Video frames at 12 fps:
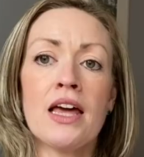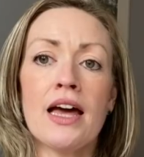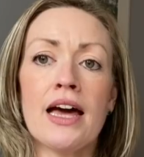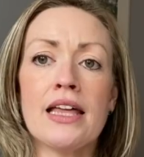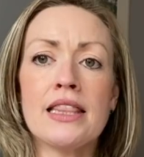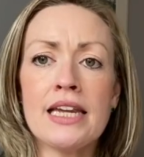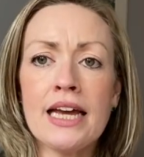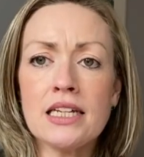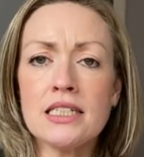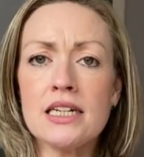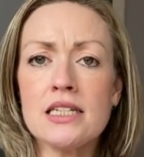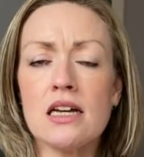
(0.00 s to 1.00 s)
The
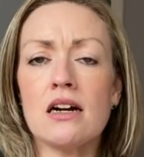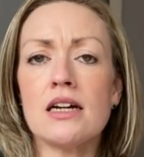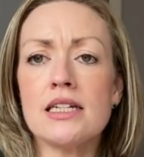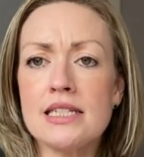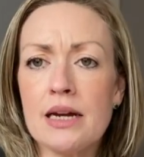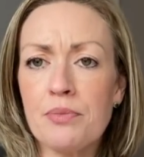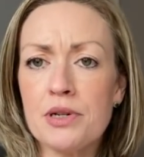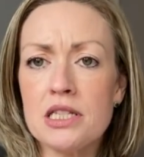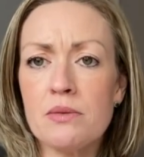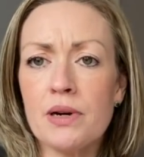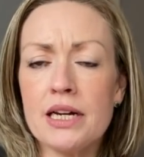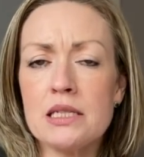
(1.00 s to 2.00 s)
neckties are separate to
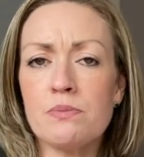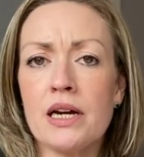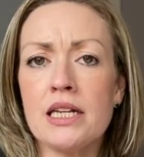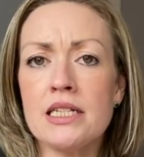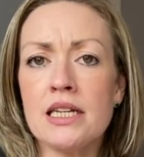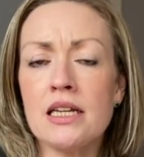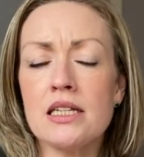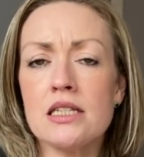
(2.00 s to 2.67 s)
the bias binding.